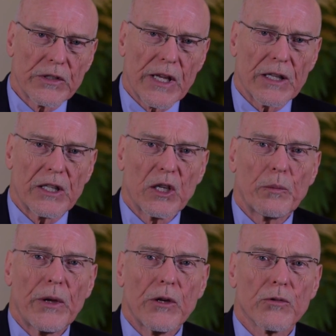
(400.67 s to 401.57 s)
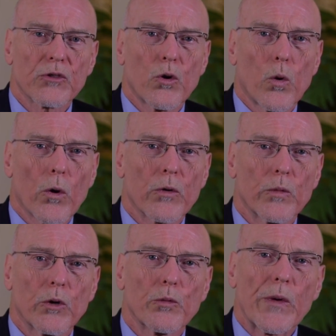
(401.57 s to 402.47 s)
is that the appeals court
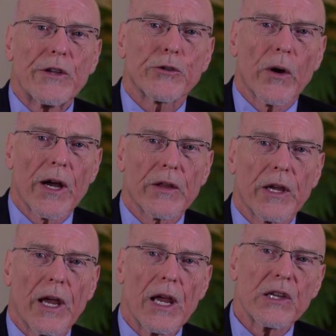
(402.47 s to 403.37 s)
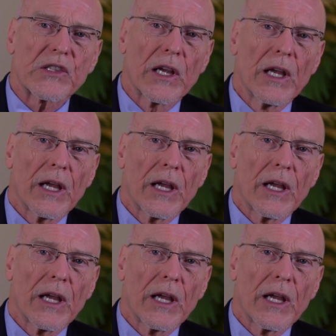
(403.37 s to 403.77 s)
will retry the case